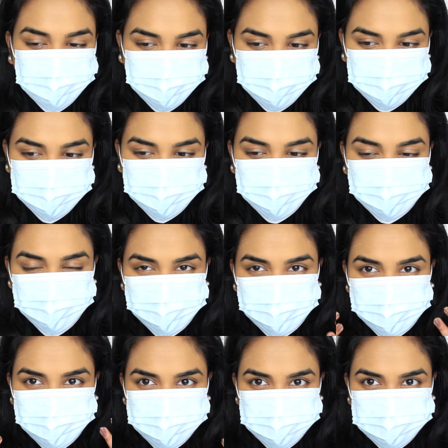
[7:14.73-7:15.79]
let's see, I'm not really
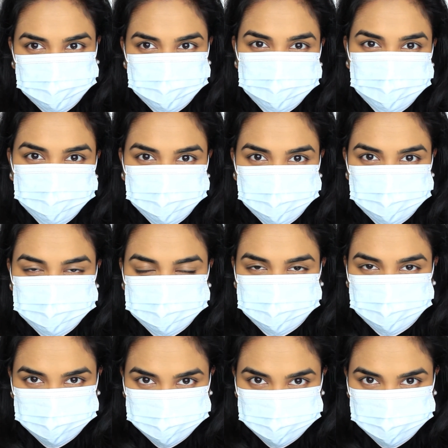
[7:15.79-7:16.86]
going to press the mask
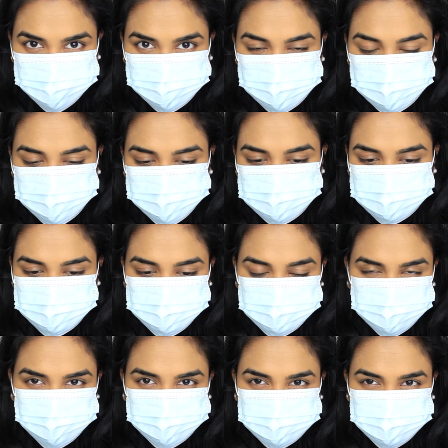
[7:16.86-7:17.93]
in because I
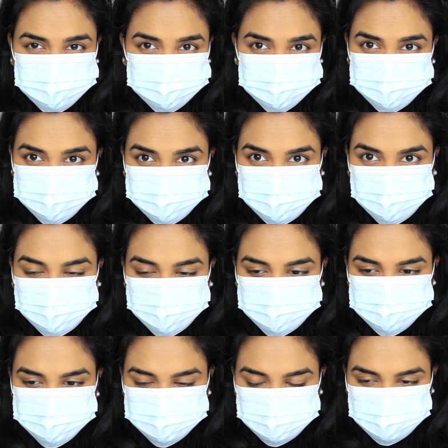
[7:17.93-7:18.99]
don't usually do
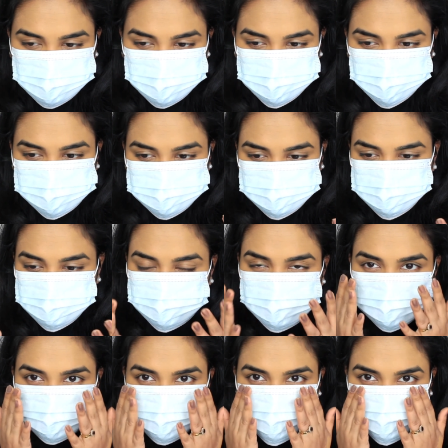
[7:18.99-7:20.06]
that, and I'm just
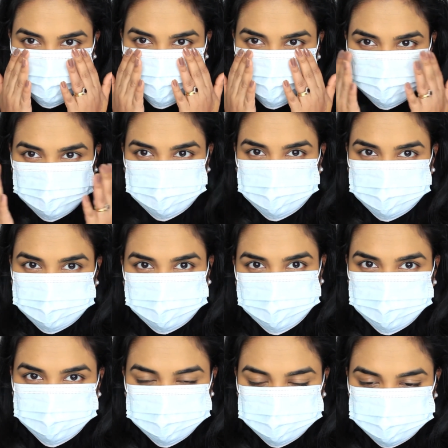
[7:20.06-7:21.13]
going to act like
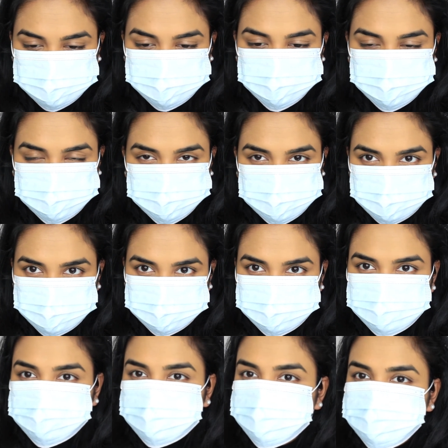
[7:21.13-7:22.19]
how I would normally wear
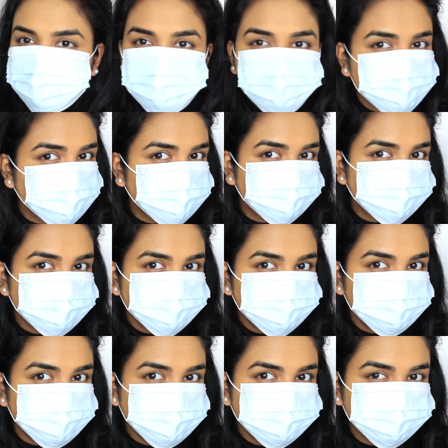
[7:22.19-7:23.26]
it and just talk for a
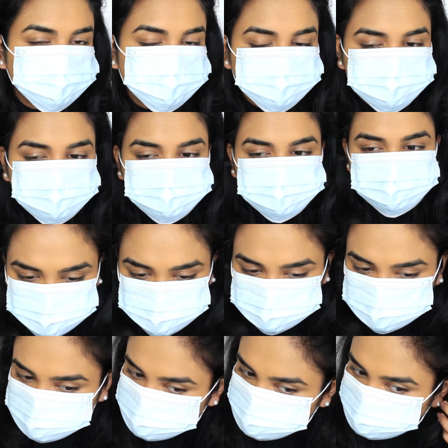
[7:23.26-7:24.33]
bit.
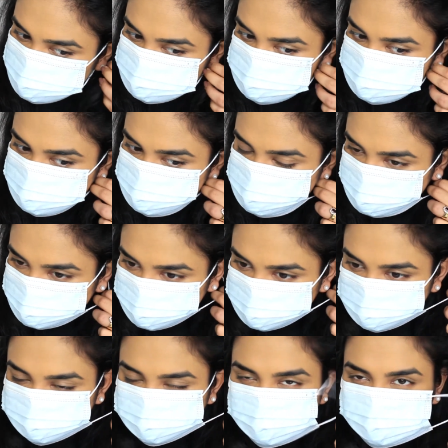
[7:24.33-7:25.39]
So I'm just going to take it
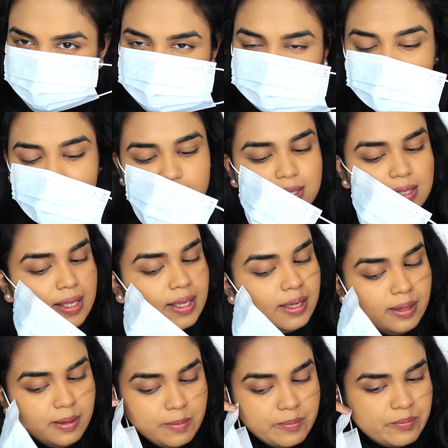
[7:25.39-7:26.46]
off now and
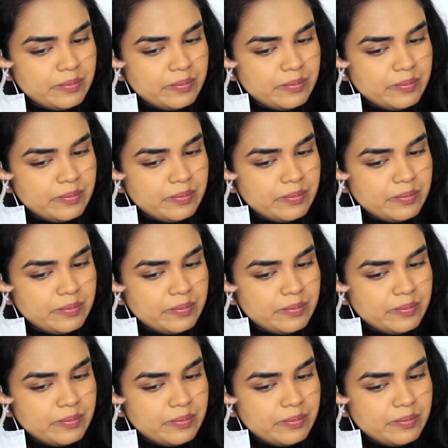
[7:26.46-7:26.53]
see.